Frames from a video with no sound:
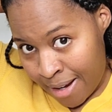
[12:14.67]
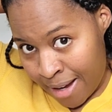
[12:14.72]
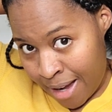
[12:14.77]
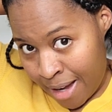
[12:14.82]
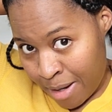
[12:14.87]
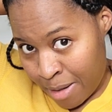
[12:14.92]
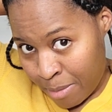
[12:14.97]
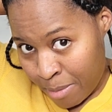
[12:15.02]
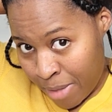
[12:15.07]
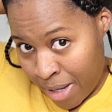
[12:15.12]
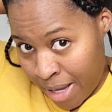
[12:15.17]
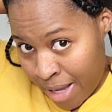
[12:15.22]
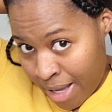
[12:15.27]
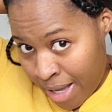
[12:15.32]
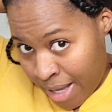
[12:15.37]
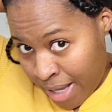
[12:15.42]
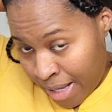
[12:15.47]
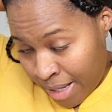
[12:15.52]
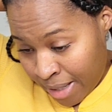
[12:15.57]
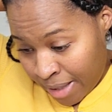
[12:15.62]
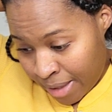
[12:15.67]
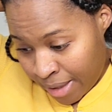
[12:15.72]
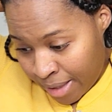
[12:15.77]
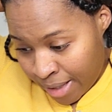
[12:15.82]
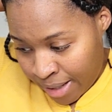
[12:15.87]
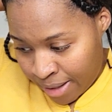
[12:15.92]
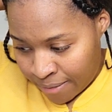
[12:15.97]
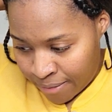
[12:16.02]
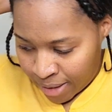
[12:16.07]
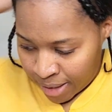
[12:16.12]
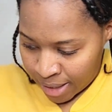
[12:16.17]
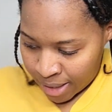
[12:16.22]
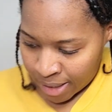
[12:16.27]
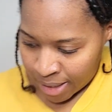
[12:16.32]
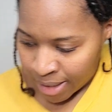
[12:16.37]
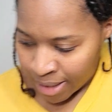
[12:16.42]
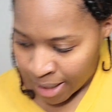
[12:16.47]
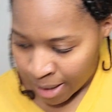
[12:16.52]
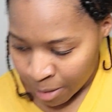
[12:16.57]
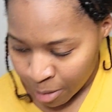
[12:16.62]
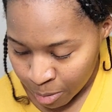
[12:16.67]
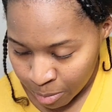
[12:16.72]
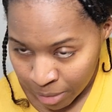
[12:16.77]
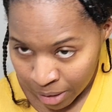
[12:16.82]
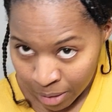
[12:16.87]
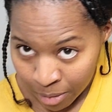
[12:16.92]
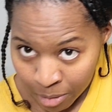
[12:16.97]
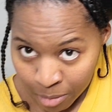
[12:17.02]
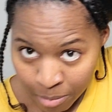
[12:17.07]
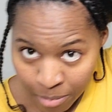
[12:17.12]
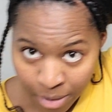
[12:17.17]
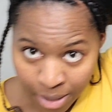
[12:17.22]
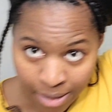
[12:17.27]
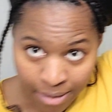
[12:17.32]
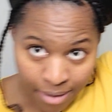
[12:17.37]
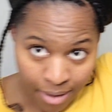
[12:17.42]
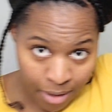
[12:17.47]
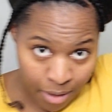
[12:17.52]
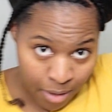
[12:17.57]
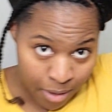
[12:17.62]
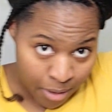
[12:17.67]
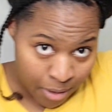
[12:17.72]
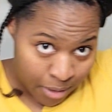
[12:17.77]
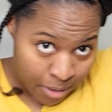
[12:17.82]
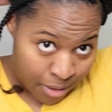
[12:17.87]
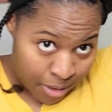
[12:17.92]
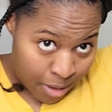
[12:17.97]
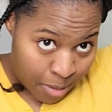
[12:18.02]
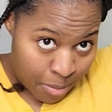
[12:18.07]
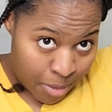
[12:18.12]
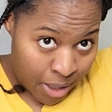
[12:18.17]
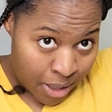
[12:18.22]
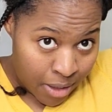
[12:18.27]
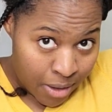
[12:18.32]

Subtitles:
I am loving it, and I hope I don't mess the curls up by